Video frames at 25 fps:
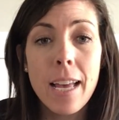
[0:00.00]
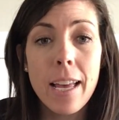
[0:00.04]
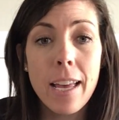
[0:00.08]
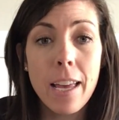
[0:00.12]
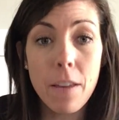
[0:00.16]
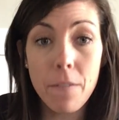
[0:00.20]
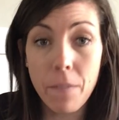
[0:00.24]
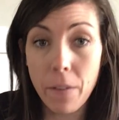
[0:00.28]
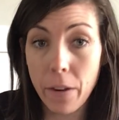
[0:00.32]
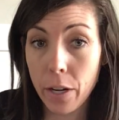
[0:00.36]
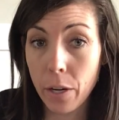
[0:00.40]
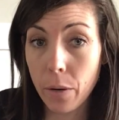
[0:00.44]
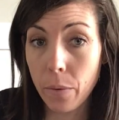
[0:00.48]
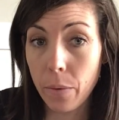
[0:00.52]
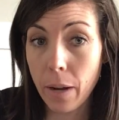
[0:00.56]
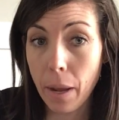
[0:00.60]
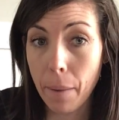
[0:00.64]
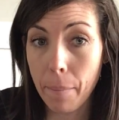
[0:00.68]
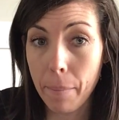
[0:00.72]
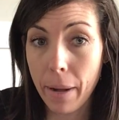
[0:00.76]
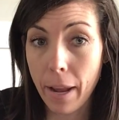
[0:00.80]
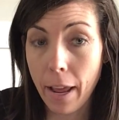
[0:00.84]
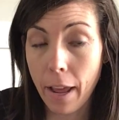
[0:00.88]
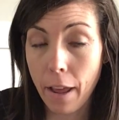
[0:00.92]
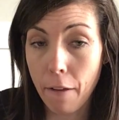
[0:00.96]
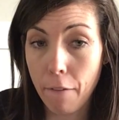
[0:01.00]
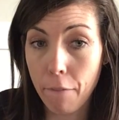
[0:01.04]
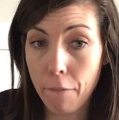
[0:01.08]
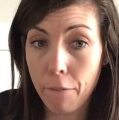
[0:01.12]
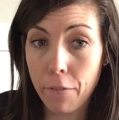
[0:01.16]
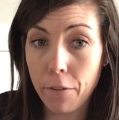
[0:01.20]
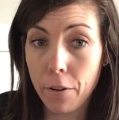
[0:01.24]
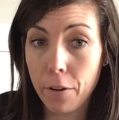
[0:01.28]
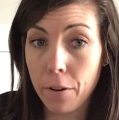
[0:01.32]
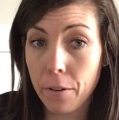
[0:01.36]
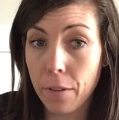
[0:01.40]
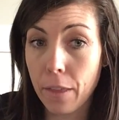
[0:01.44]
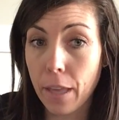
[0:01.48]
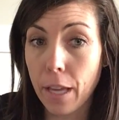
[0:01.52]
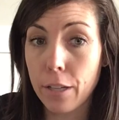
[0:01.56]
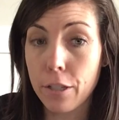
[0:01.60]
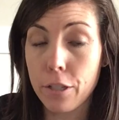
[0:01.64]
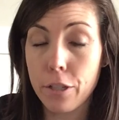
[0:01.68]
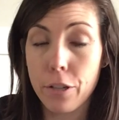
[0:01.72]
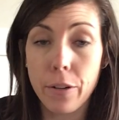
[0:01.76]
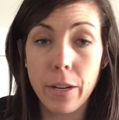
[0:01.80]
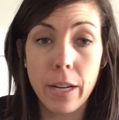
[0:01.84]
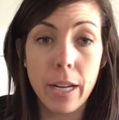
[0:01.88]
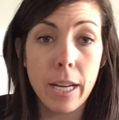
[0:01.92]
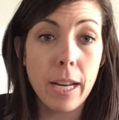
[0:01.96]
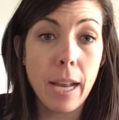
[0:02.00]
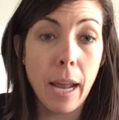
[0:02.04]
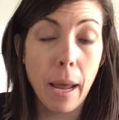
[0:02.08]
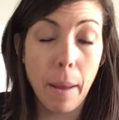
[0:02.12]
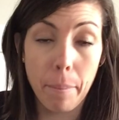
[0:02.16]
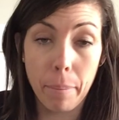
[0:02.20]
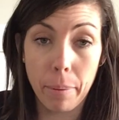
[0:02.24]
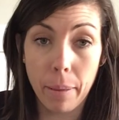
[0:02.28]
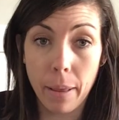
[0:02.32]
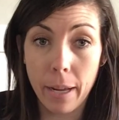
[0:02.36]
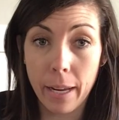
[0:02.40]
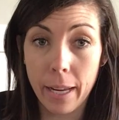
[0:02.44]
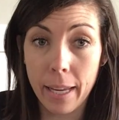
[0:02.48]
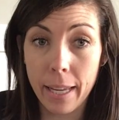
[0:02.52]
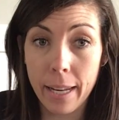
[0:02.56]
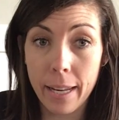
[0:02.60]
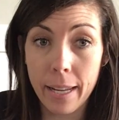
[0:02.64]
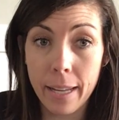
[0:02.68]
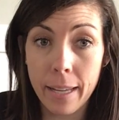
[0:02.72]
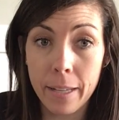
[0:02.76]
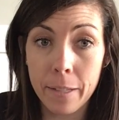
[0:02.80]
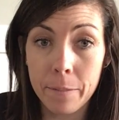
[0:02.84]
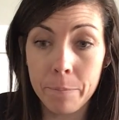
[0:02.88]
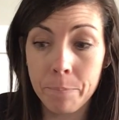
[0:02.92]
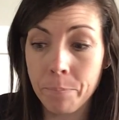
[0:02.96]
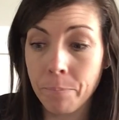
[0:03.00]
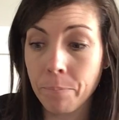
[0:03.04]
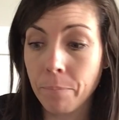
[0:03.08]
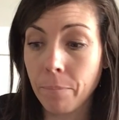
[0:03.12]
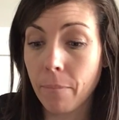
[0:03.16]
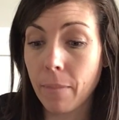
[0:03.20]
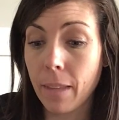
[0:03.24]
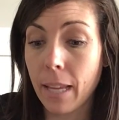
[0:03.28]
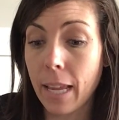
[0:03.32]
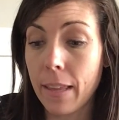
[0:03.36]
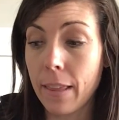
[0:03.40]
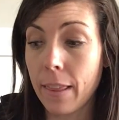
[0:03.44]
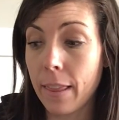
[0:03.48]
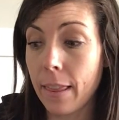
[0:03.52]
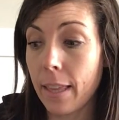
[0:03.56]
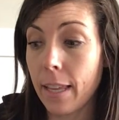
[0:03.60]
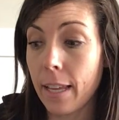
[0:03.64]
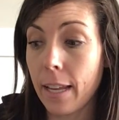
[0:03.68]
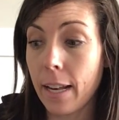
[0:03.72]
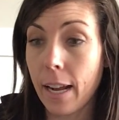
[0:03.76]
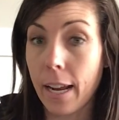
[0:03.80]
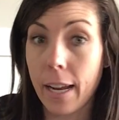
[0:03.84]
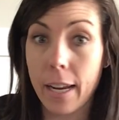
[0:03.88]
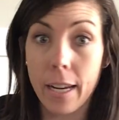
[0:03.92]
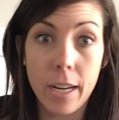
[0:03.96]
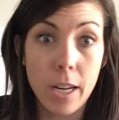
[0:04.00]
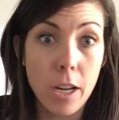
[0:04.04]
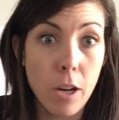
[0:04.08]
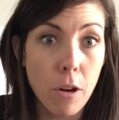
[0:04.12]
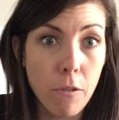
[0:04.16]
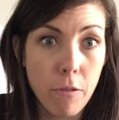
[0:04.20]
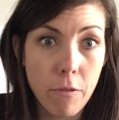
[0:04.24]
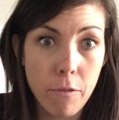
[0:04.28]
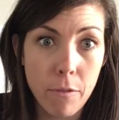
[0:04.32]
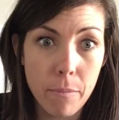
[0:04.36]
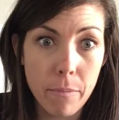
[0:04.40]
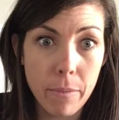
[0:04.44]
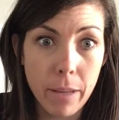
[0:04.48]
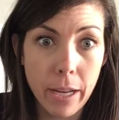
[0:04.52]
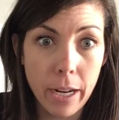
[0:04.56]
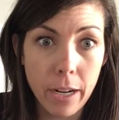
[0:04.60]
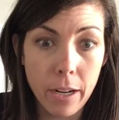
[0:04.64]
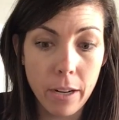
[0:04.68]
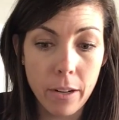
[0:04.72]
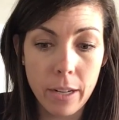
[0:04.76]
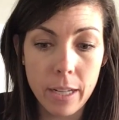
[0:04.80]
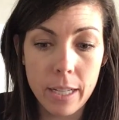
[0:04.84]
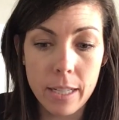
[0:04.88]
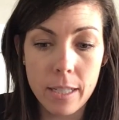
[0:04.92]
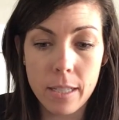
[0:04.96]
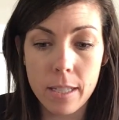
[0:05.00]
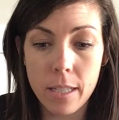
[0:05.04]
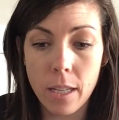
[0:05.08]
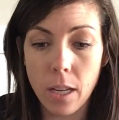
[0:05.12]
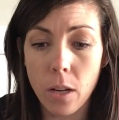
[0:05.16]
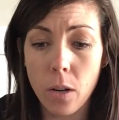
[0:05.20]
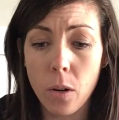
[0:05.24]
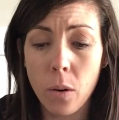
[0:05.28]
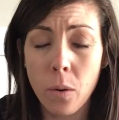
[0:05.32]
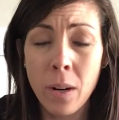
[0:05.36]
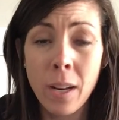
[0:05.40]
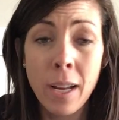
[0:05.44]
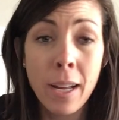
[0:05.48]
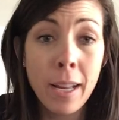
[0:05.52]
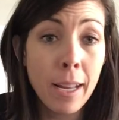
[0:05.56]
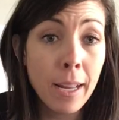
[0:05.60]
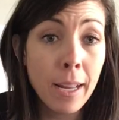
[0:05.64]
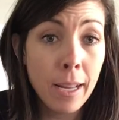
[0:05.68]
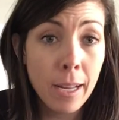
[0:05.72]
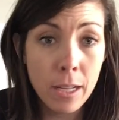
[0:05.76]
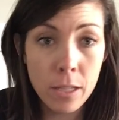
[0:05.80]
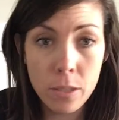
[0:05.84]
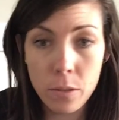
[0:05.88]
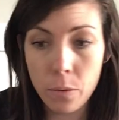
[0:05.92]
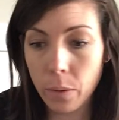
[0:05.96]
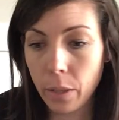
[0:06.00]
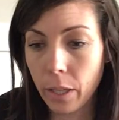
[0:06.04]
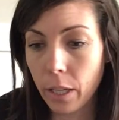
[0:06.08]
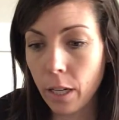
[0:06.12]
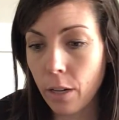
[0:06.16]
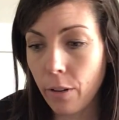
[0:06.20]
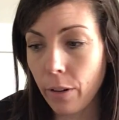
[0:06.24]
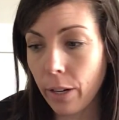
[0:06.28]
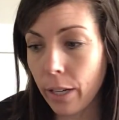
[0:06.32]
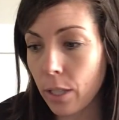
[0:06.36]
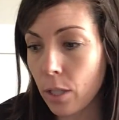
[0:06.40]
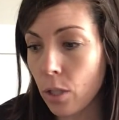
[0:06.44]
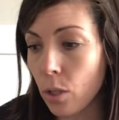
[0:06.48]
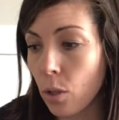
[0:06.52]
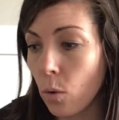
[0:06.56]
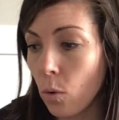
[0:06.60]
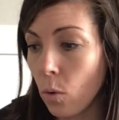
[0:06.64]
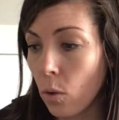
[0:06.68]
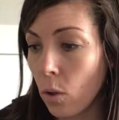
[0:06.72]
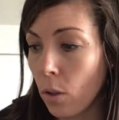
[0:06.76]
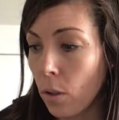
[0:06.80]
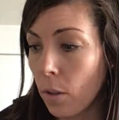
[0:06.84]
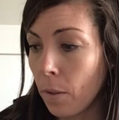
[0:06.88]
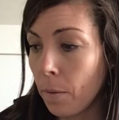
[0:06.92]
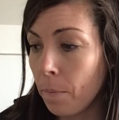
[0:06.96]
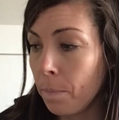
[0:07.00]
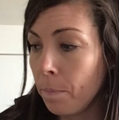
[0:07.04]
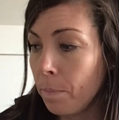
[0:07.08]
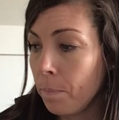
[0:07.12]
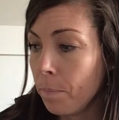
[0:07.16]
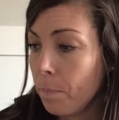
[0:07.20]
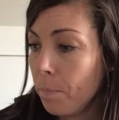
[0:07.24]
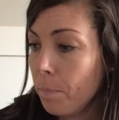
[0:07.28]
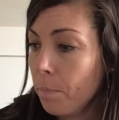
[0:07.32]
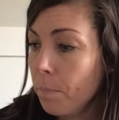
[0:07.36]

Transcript: If I know what I'm going to have for that treat, I plug it in and then I go from there. And so it's really a great tool.